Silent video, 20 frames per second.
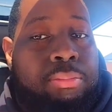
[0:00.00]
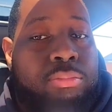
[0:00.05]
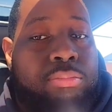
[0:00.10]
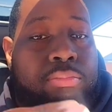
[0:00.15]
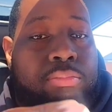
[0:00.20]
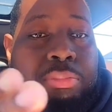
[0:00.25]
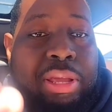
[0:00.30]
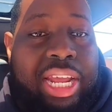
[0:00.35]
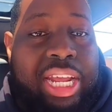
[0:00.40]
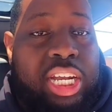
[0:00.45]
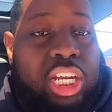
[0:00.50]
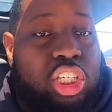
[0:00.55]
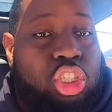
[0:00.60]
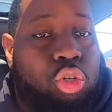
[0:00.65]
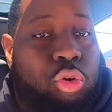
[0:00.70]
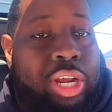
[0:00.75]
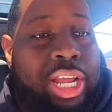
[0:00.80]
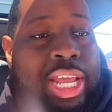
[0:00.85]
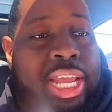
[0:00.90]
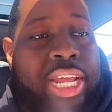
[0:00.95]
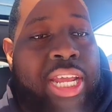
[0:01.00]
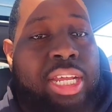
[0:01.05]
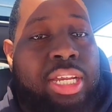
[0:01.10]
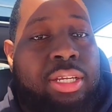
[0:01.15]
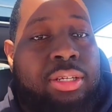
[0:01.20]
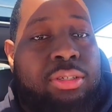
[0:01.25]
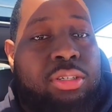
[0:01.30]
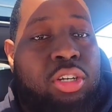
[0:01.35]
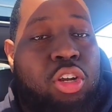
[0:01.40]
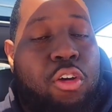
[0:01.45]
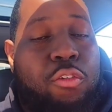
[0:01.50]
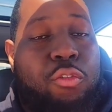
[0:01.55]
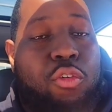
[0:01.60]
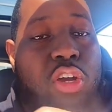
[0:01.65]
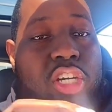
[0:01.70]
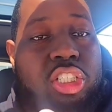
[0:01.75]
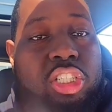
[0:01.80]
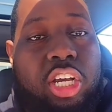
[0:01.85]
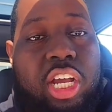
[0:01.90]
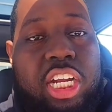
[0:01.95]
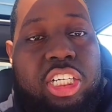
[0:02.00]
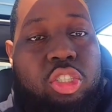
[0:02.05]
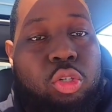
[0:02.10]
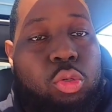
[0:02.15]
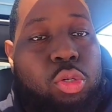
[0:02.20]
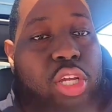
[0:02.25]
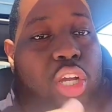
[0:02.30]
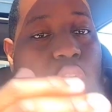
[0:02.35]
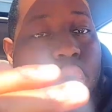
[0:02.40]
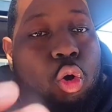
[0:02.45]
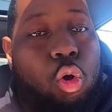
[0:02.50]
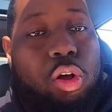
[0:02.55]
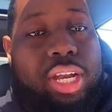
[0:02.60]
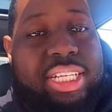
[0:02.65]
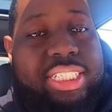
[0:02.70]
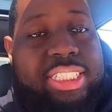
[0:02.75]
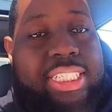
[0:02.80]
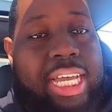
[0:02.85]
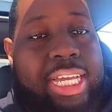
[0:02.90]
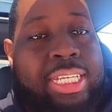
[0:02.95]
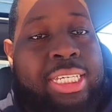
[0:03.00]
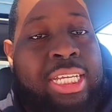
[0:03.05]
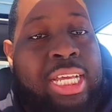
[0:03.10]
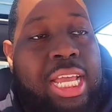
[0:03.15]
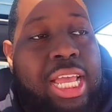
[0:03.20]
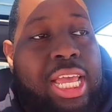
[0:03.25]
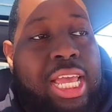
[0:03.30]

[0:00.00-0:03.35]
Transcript: making a trade, you know, for Jerry Judy or Cortland Sutton.